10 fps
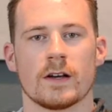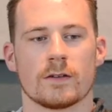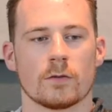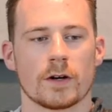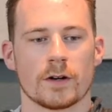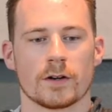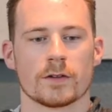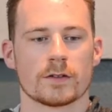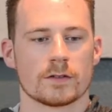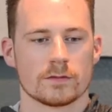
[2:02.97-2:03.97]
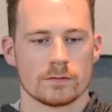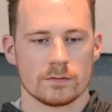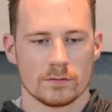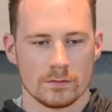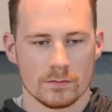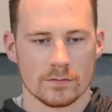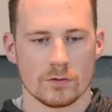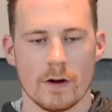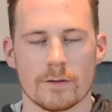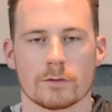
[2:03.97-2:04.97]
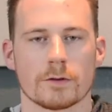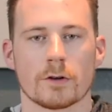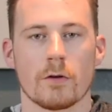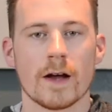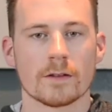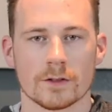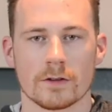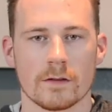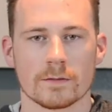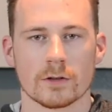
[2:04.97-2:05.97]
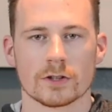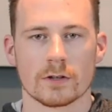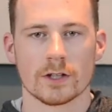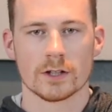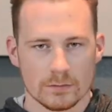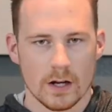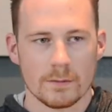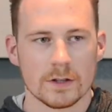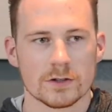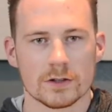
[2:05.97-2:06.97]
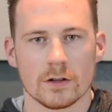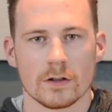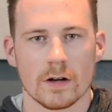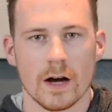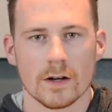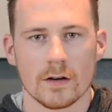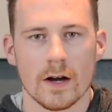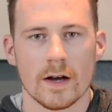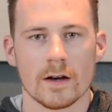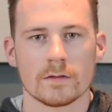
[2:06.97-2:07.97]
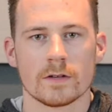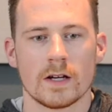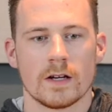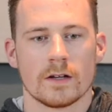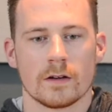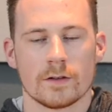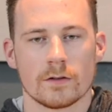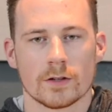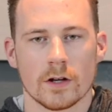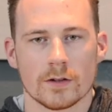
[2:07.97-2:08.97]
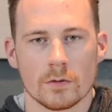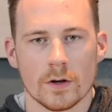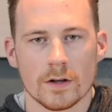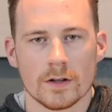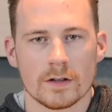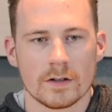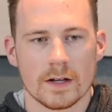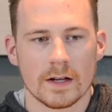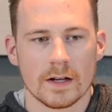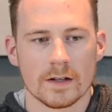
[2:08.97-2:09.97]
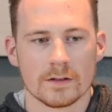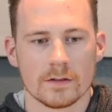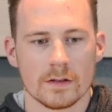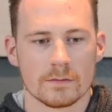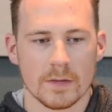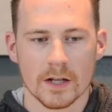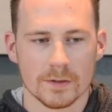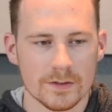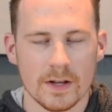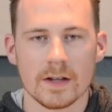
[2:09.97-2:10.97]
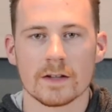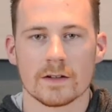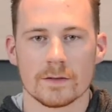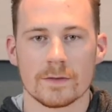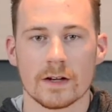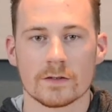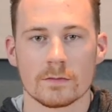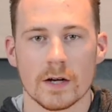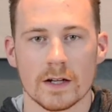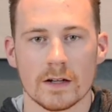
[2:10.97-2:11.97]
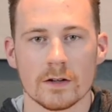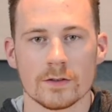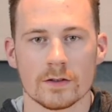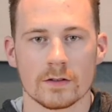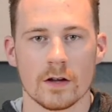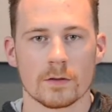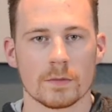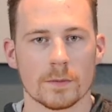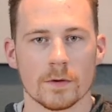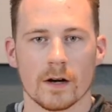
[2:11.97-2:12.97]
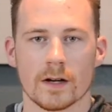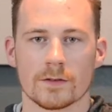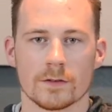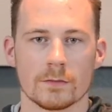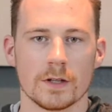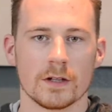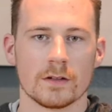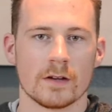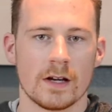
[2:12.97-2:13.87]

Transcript: where you have a regret or you have a frustration? I mean, sure, I know I have. Have you ever gone to work and made a mistake and it affects somebody else and other people had to be